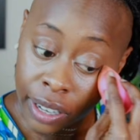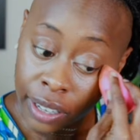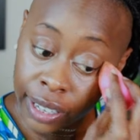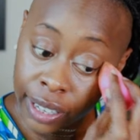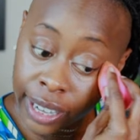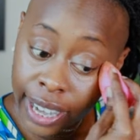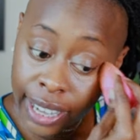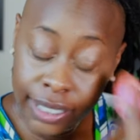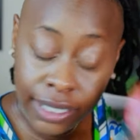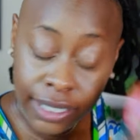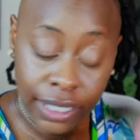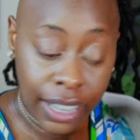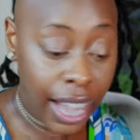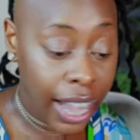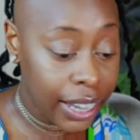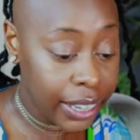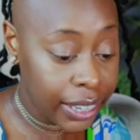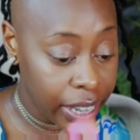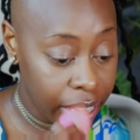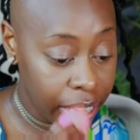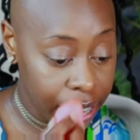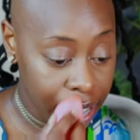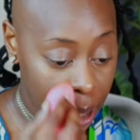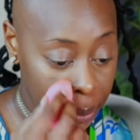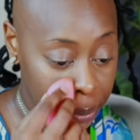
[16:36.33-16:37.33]
Guys, I
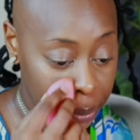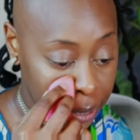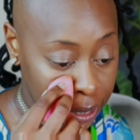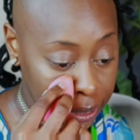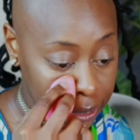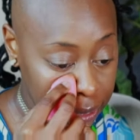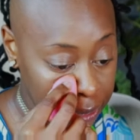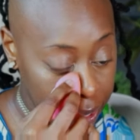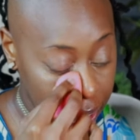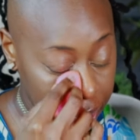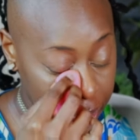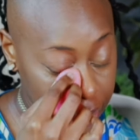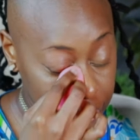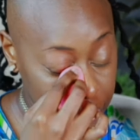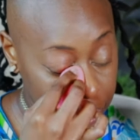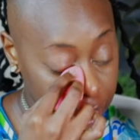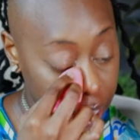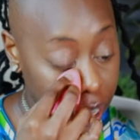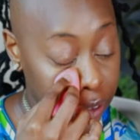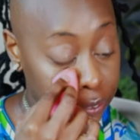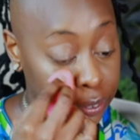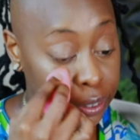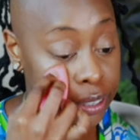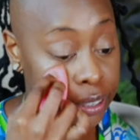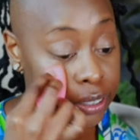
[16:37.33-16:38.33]
cannot multitask,
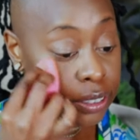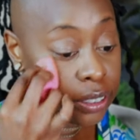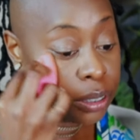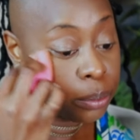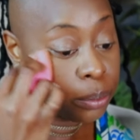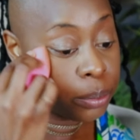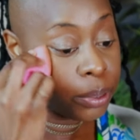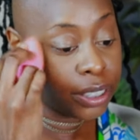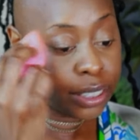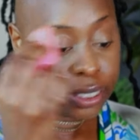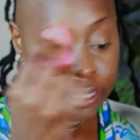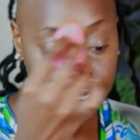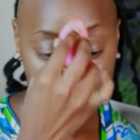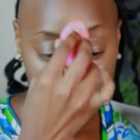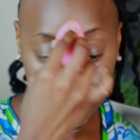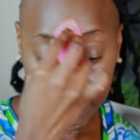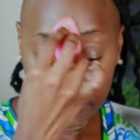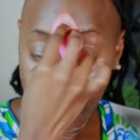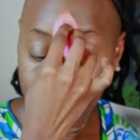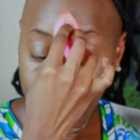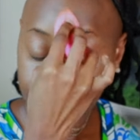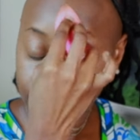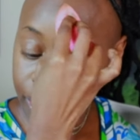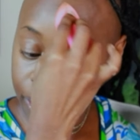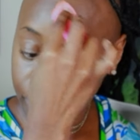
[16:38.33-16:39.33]
obviously, because I'm
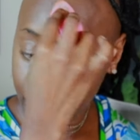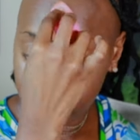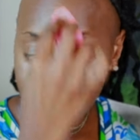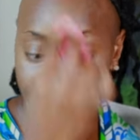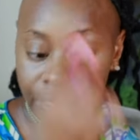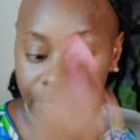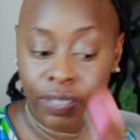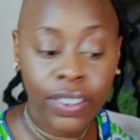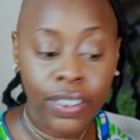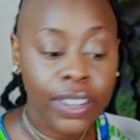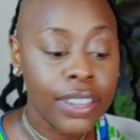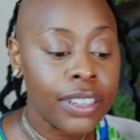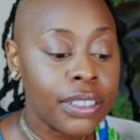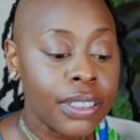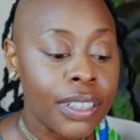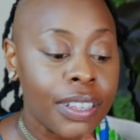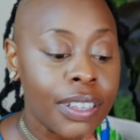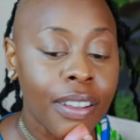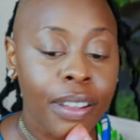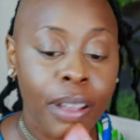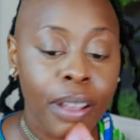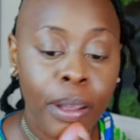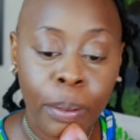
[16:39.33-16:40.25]
not doing my face.